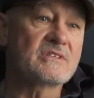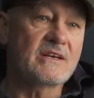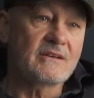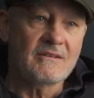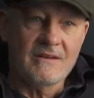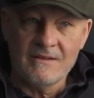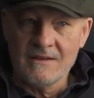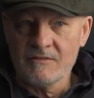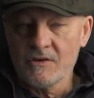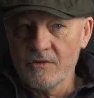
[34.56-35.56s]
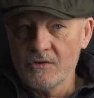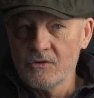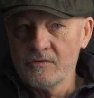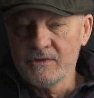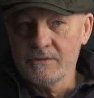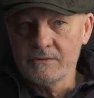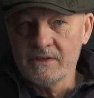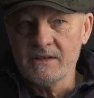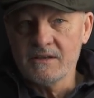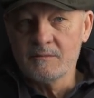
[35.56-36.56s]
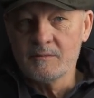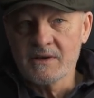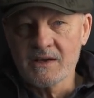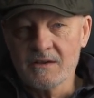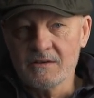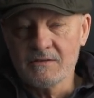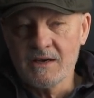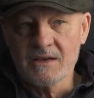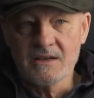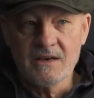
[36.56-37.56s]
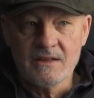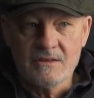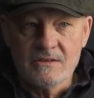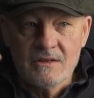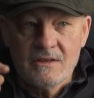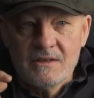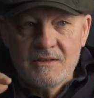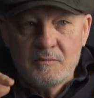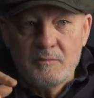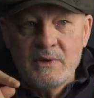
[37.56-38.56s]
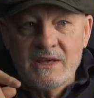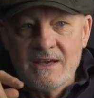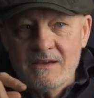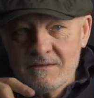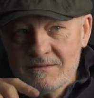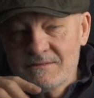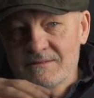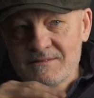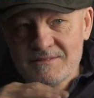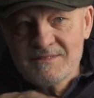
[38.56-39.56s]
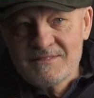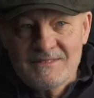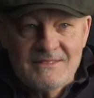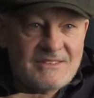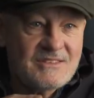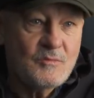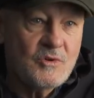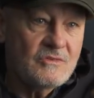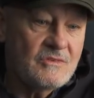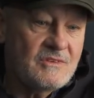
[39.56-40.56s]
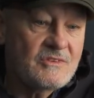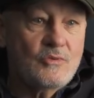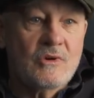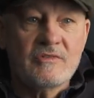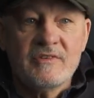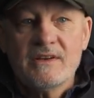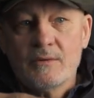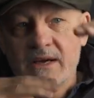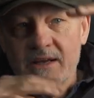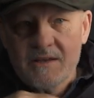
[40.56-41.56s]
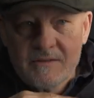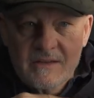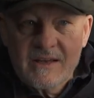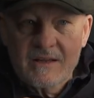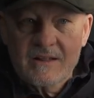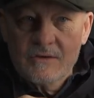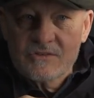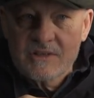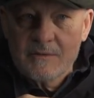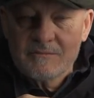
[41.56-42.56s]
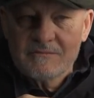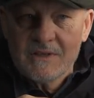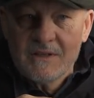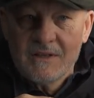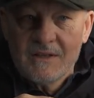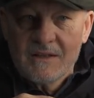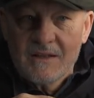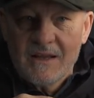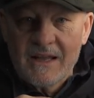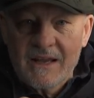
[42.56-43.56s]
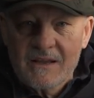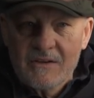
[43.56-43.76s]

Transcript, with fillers: is like I've got the whole view here, but I can I can either pick out someone 12 feet away and get a close up, and I